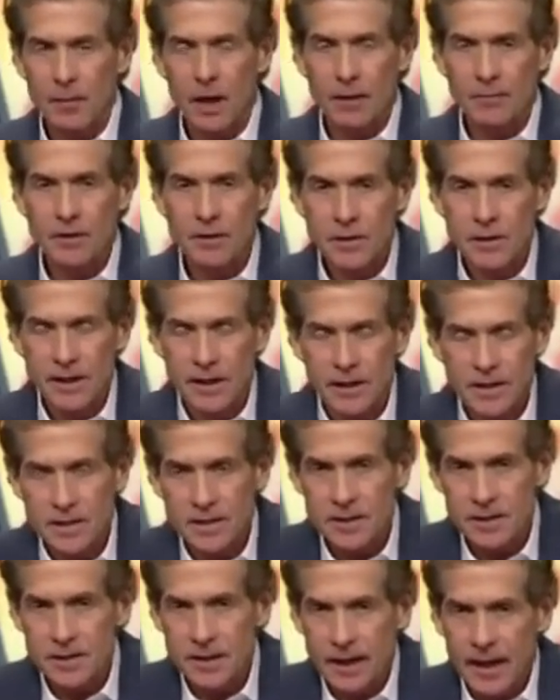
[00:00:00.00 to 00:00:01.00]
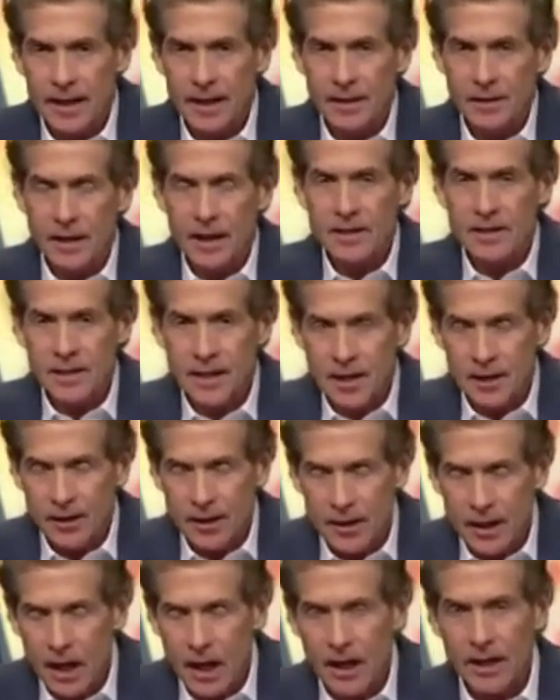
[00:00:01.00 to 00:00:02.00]
obviously, at Cincinnati last Saturday
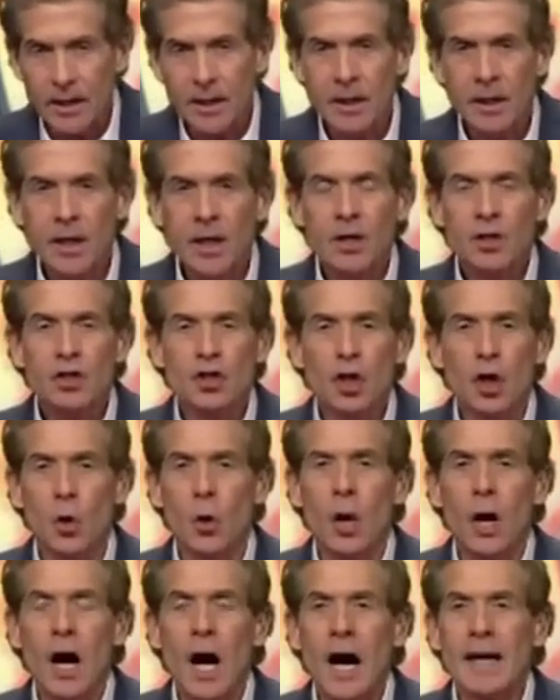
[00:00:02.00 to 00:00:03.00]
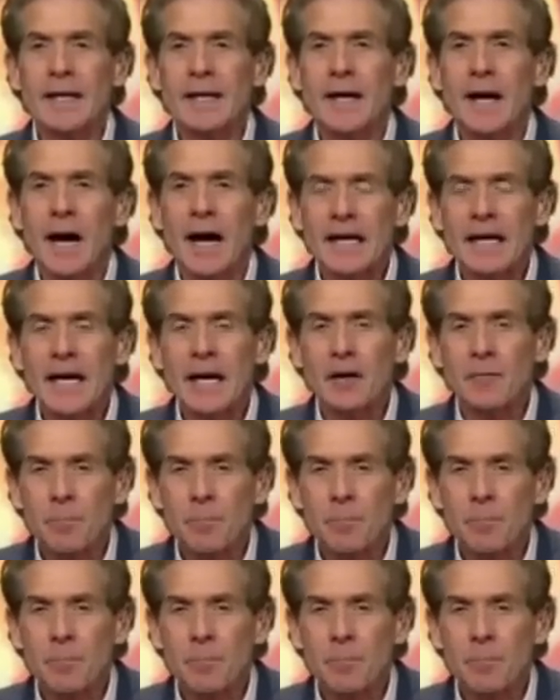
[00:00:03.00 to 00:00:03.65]
night. So I gave